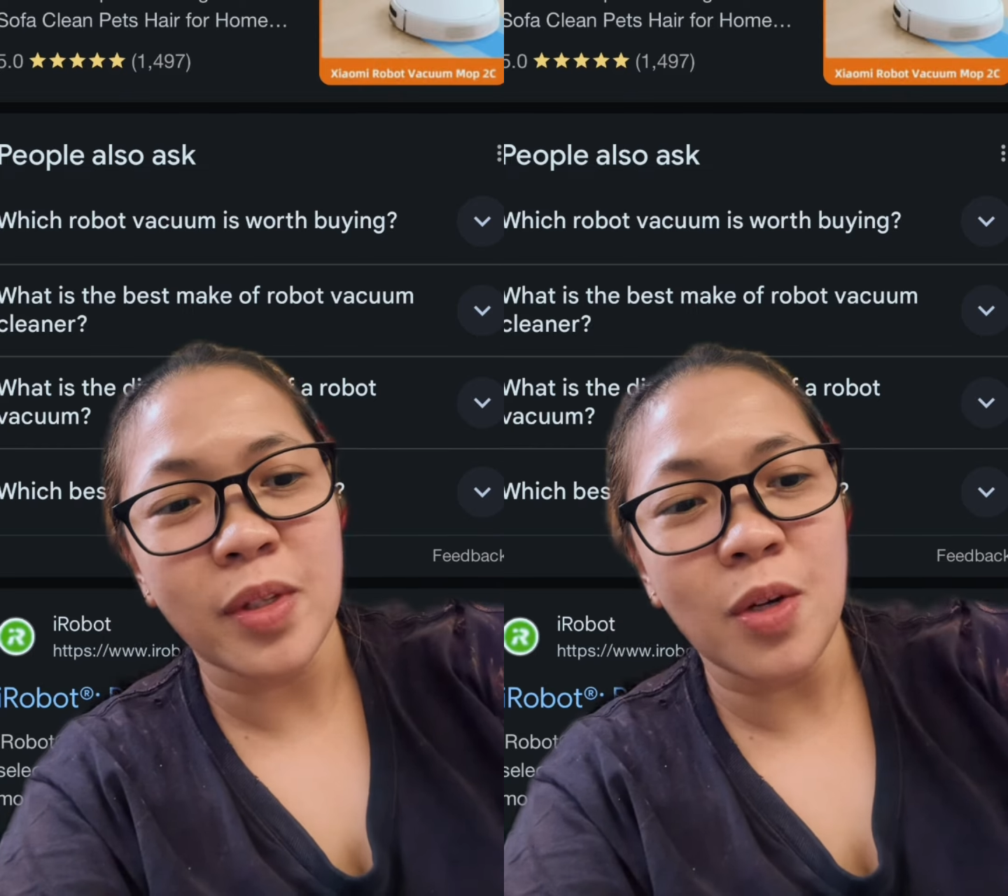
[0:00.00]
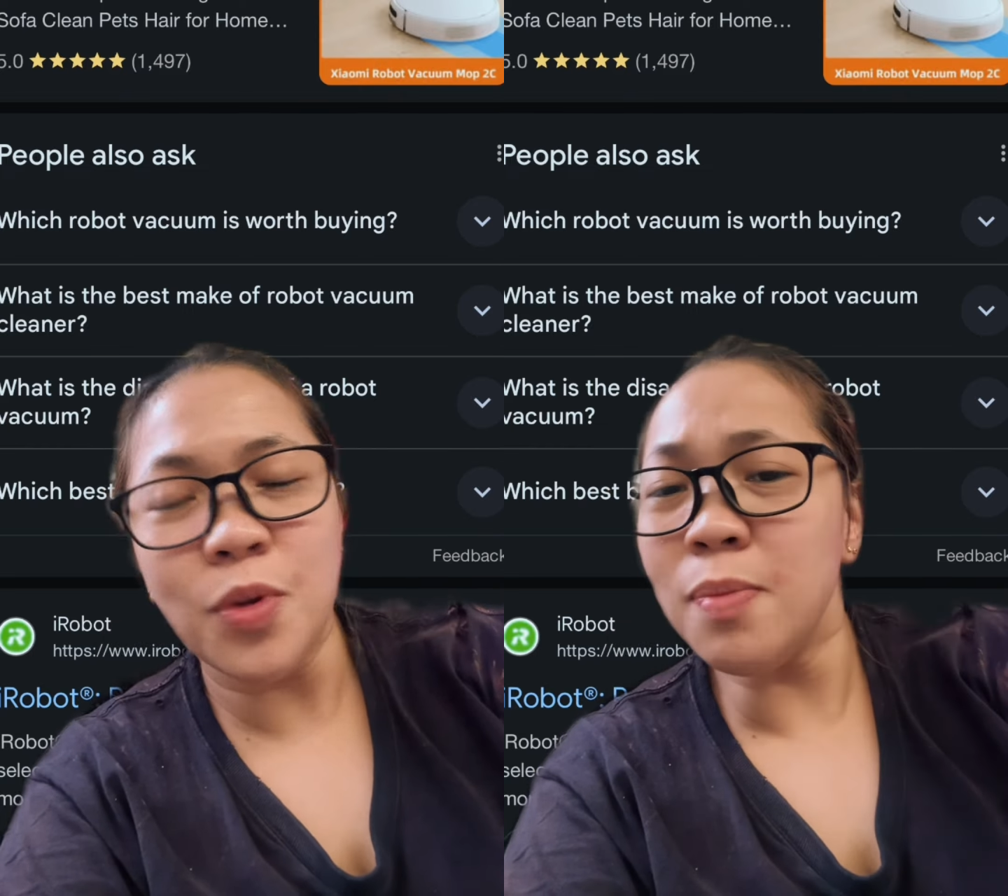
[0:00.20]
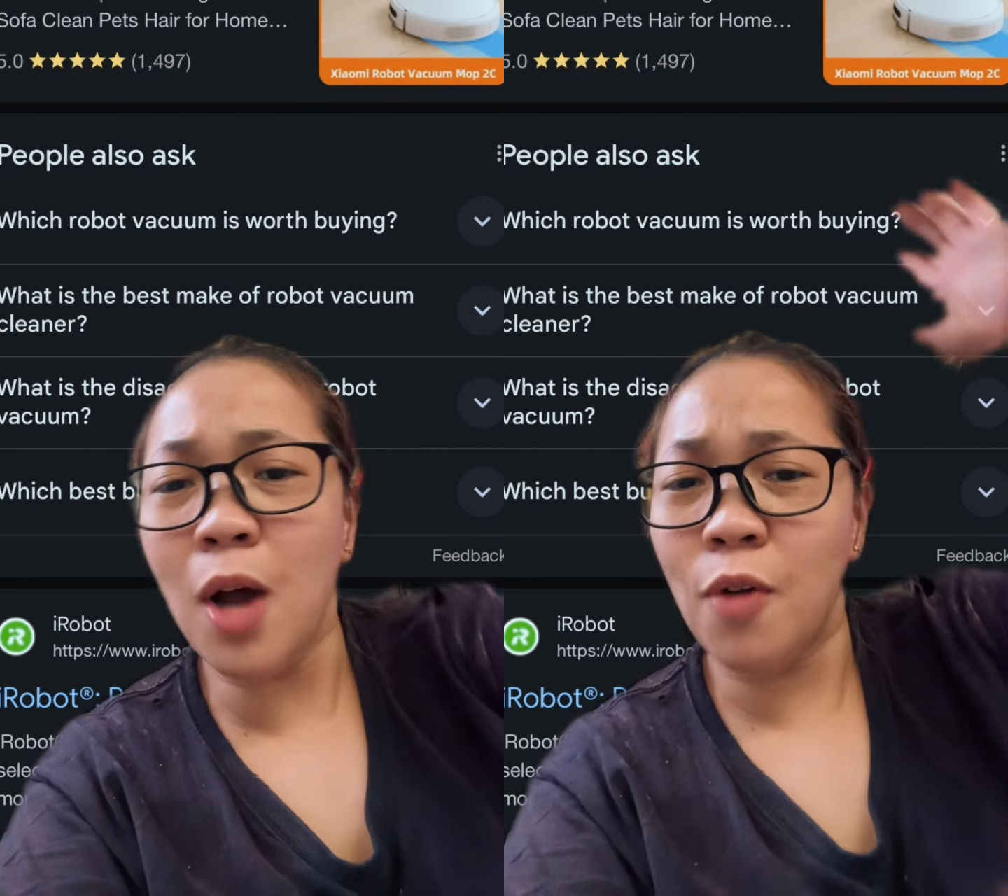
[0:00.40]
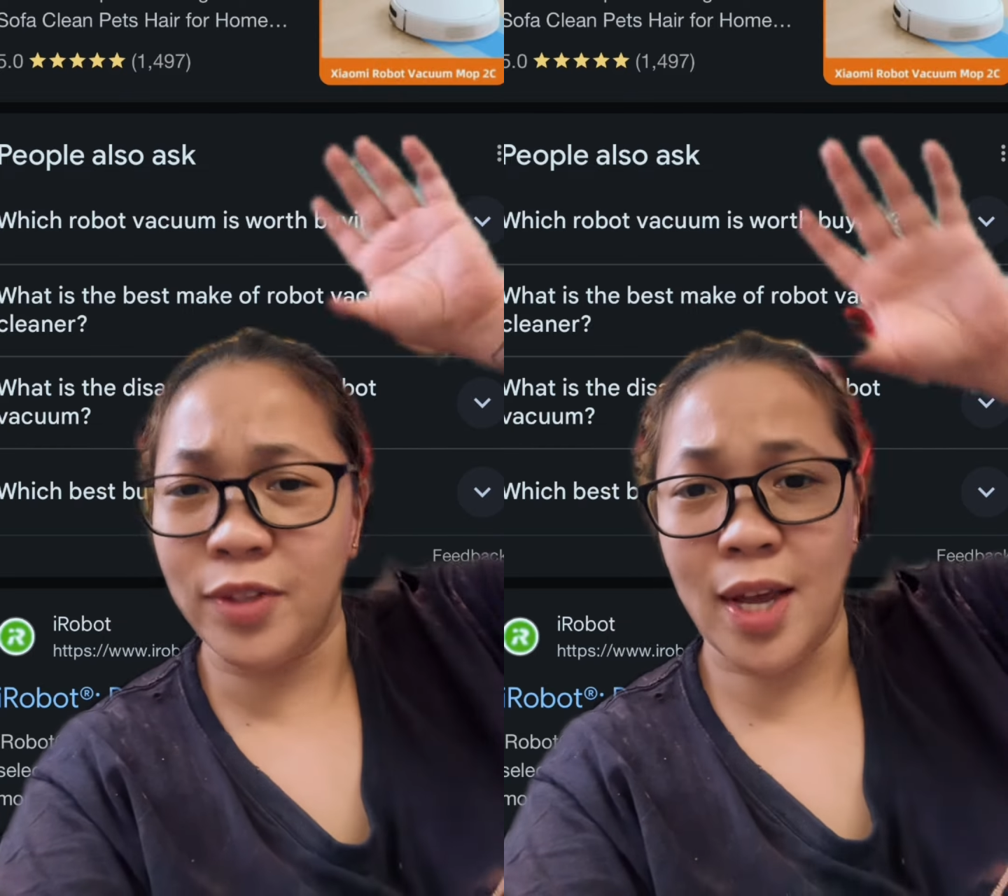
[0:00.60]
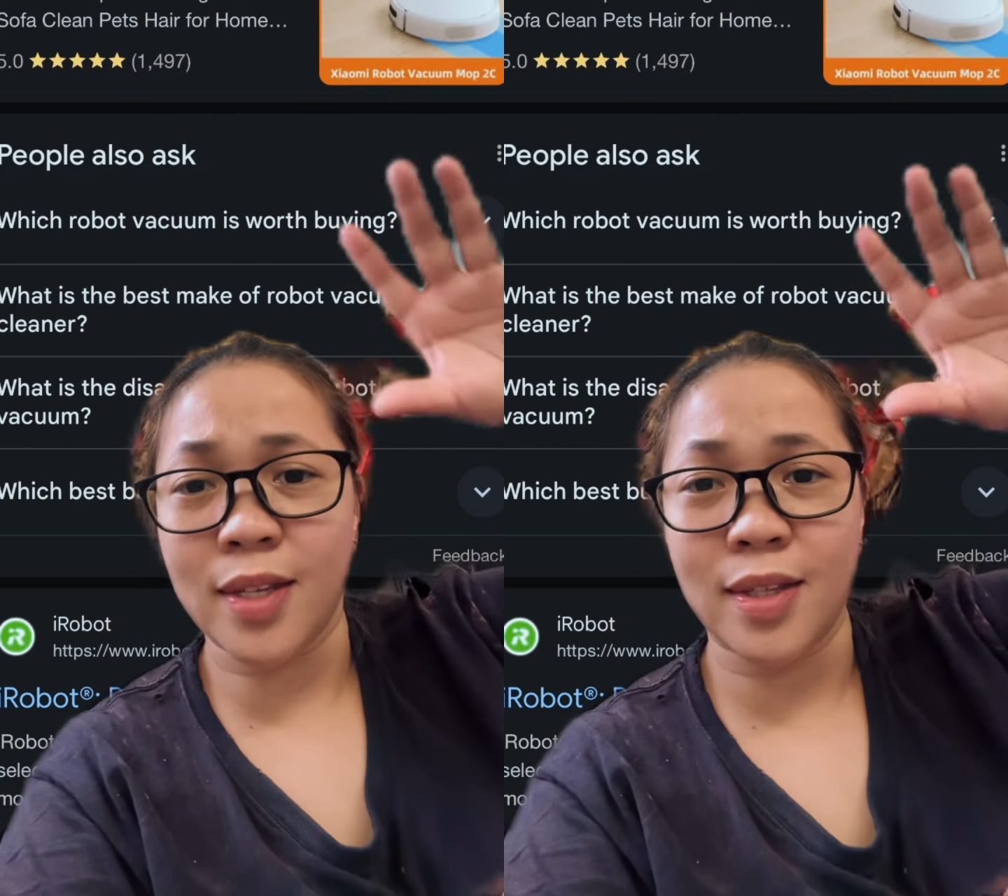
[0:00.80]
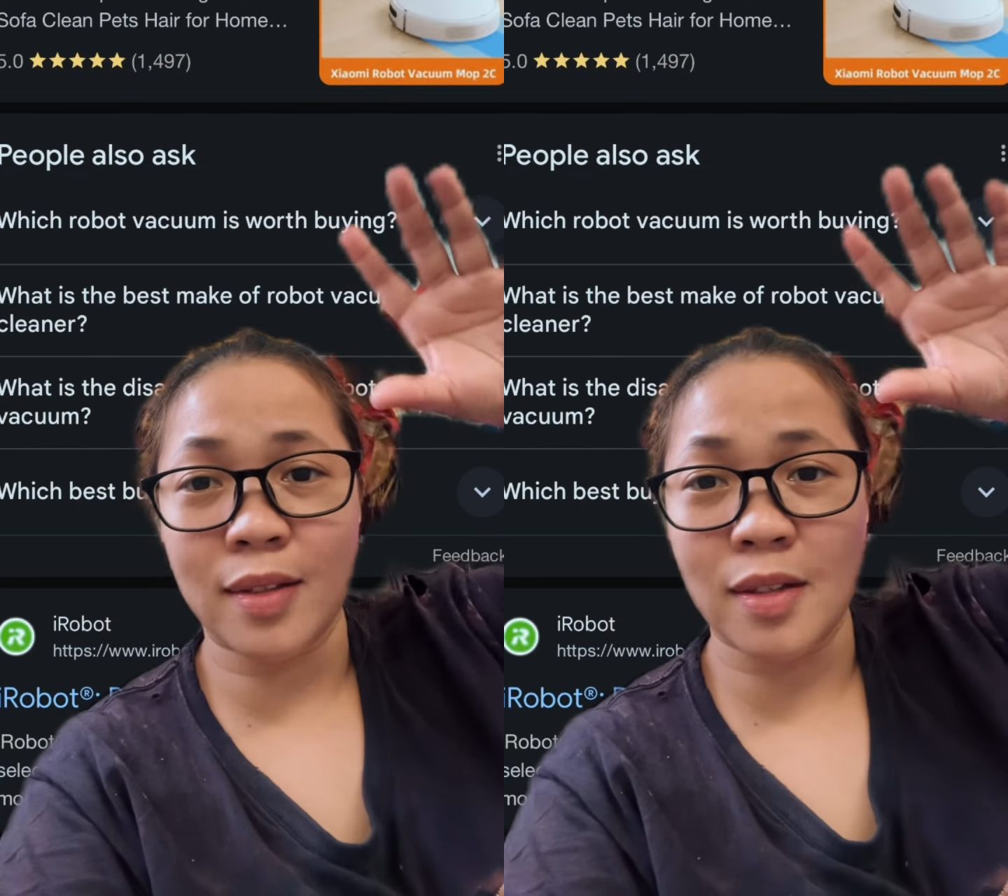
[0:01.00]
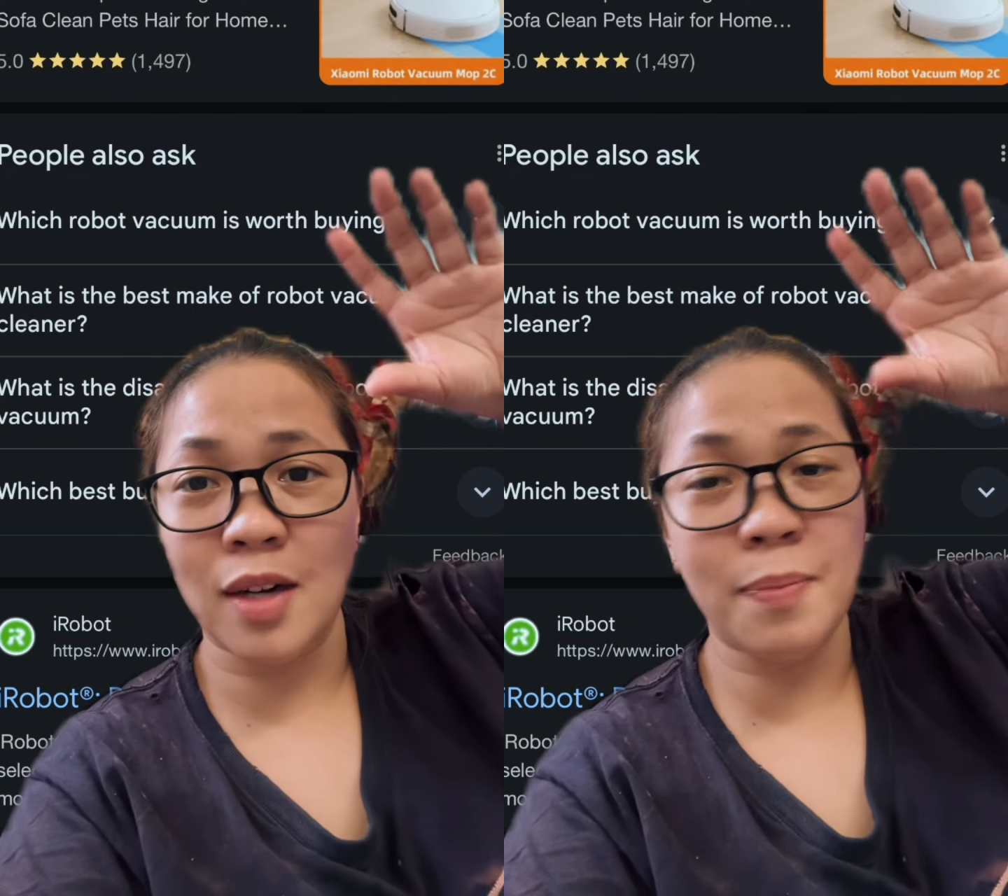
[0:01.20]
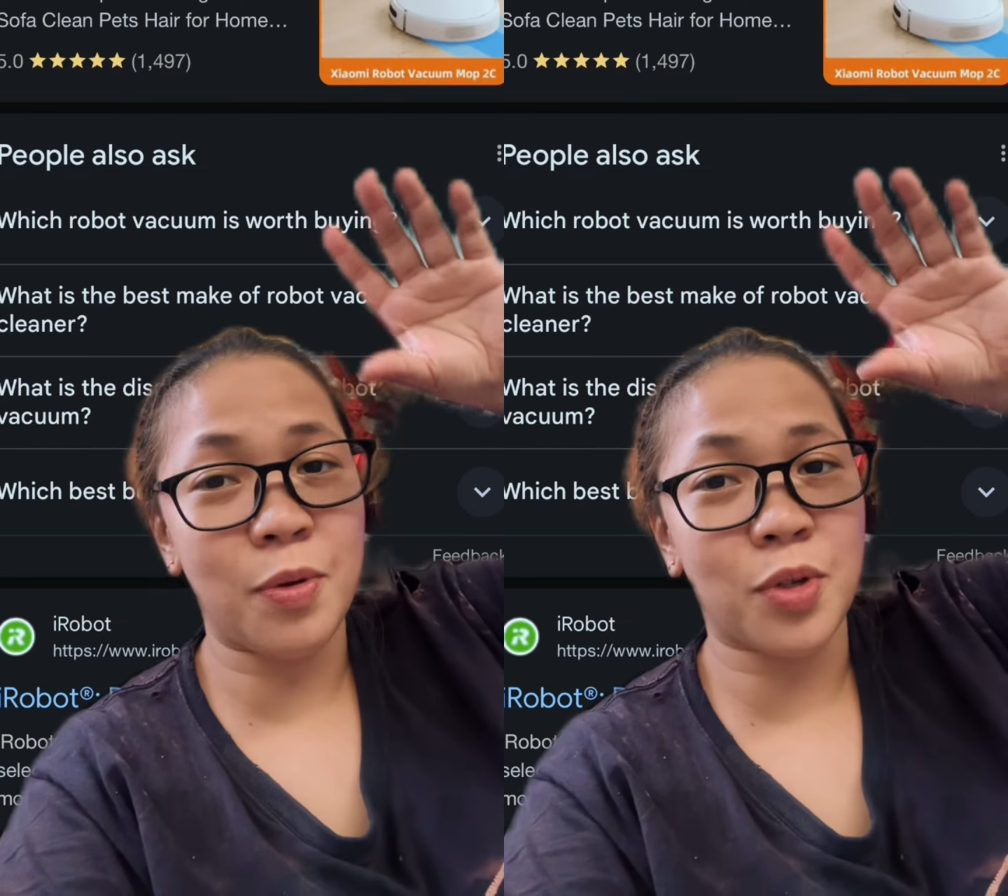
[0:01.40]
just a block of text that
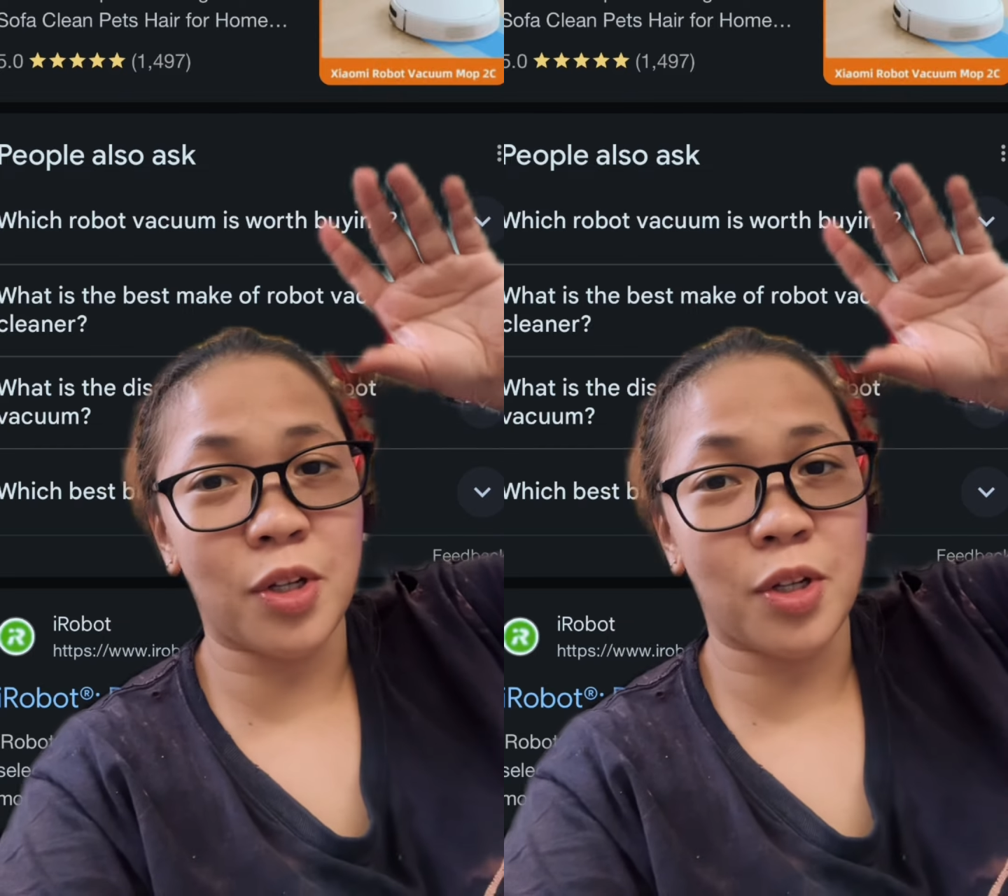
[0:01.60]
appears